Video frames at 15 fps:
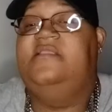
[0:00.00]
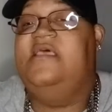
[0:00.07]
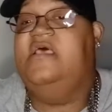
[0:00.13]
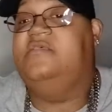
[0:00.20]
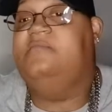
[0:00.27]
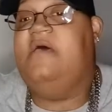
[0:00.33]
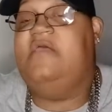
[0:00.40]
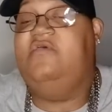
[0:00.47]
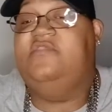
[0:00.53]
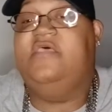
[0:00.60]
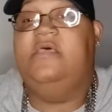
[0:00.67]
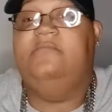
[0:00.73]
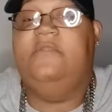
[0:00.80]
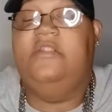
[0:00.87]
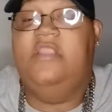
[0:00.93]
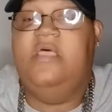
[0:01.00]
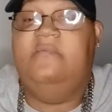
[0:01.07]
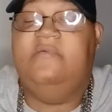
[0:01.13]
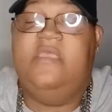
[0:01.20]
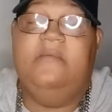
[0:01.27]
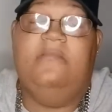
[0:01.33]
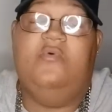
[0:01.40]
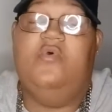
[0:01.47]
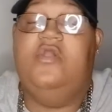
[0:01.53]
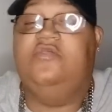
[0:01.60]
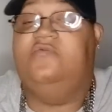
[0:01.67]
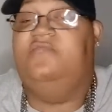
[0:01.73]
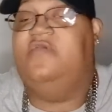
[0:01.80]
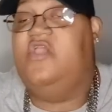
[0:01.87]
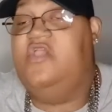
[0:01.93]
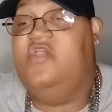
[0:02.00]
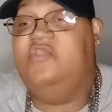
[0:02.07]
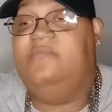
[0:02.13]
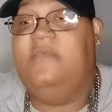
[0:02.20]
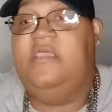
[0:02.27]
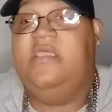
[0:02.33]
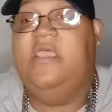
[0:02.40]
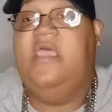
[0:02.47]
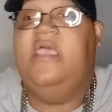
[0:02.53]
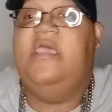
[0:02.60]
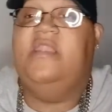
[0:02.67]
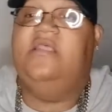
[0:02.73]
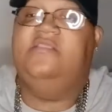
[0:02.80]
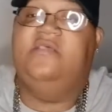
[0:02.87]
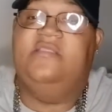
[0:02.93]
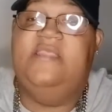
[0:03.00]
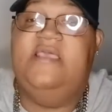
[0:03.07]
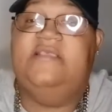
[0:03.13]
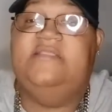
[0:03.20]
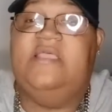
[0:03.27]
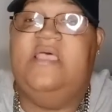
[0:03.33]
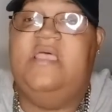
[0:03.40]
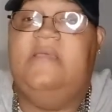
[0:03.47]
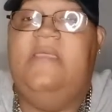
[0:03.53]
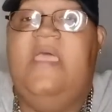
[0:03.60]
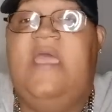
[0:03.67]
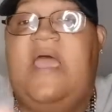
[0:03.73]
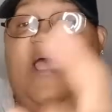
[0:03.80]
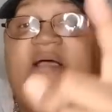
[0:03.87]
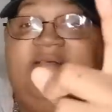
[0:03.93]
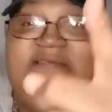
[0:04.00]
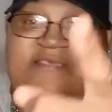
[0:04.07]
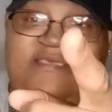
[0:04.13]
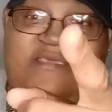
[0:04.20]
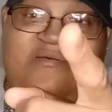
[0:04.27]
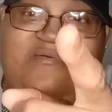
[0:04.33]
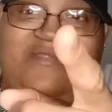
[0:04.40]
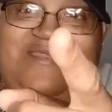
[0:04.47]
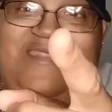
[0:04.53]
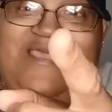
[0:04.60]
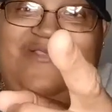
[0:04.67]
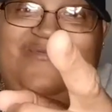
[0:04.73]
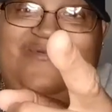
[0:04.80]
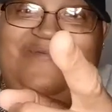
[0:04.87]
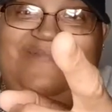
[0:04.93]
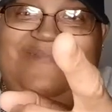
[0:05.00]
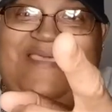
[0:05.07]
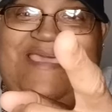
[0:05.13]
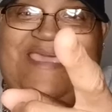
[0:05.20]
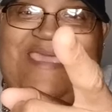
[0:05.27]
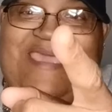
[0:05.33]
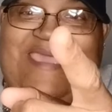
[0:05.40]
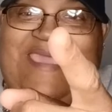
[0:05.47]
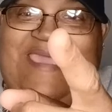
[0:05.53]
Tell somebody you tell them to love and give them a word of encouragement. And until next time, I'll see you on the next